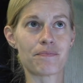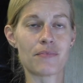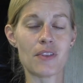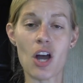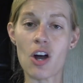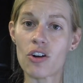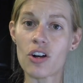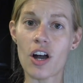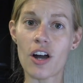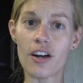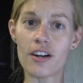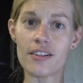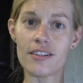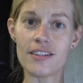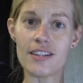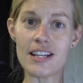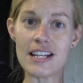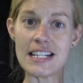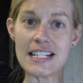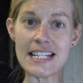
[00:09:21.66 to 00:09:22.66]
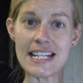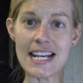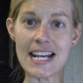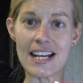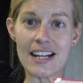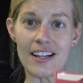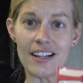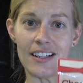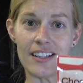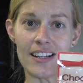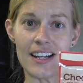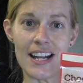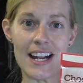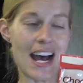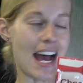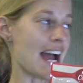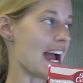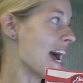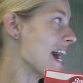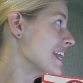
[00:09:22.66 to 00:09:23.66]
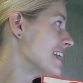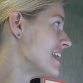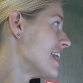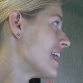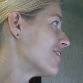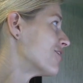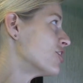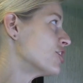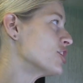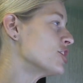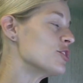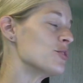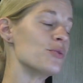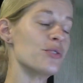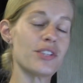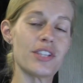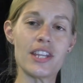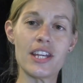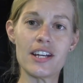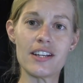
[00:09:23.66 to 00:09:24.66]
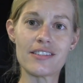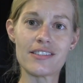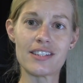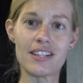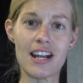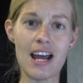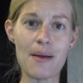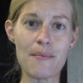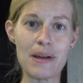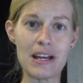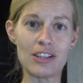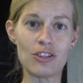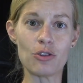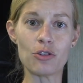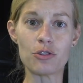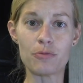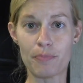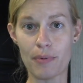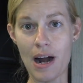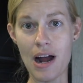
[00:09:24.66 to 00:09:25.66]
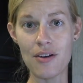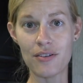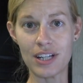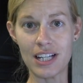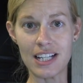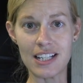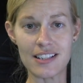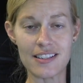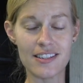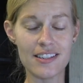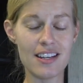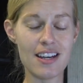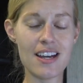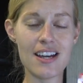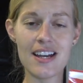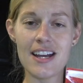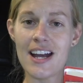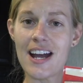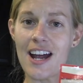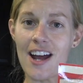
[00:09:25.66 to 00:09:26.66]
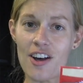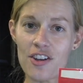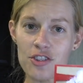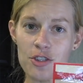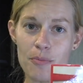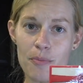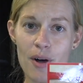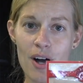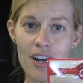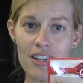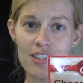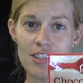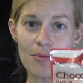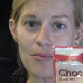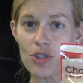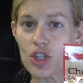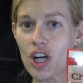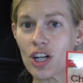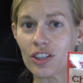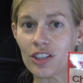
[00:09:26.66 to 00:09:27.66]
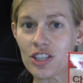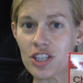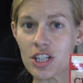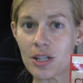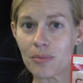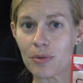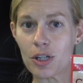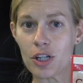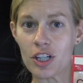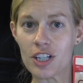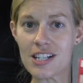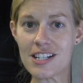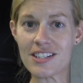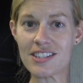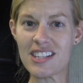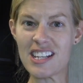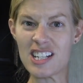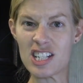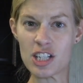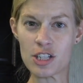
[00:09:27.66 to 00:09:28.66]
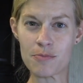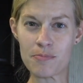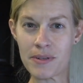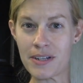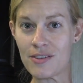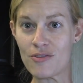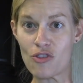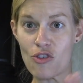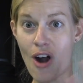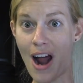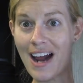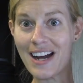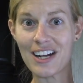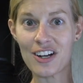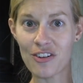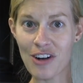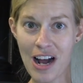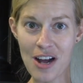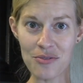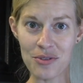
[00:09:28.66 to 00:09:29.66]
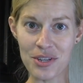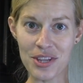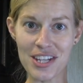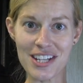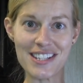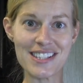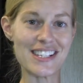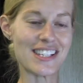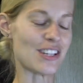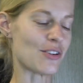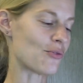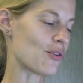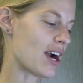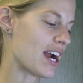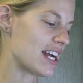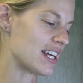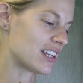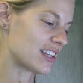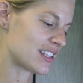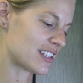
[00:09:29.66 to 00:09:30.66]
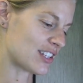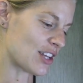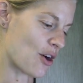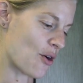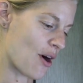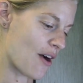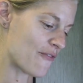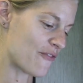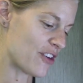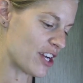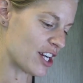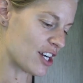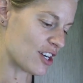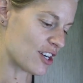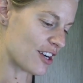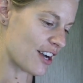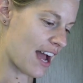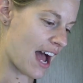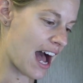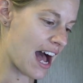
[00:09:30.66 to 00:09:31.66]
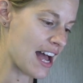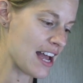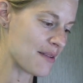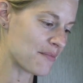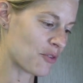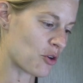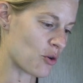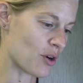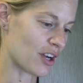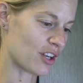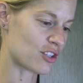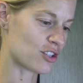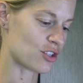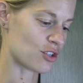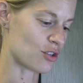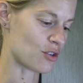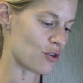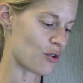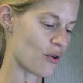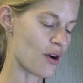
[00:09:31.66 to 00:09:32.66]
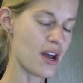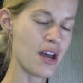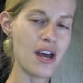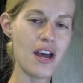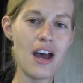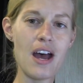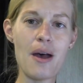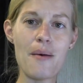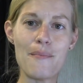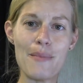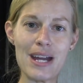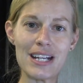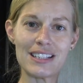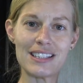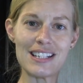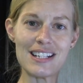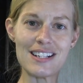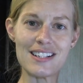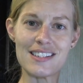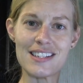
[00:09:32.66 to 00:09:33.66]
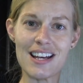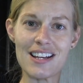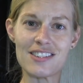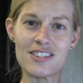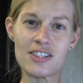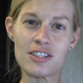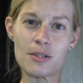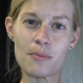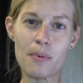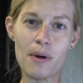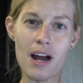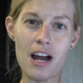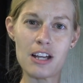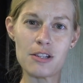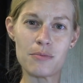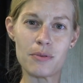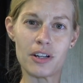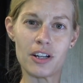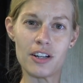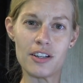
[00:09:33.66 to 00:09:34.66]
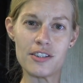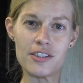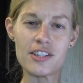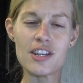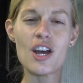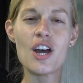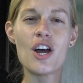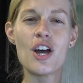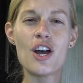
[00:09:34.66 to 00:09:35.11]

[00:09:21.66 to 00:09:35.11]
Elkhart, Indiana, and I had never used this, and I made those brownies. I also bought some chocolate chip cookies. They've just been riding around with us in the Wraith, so I figured I'm going to make these as a surprise because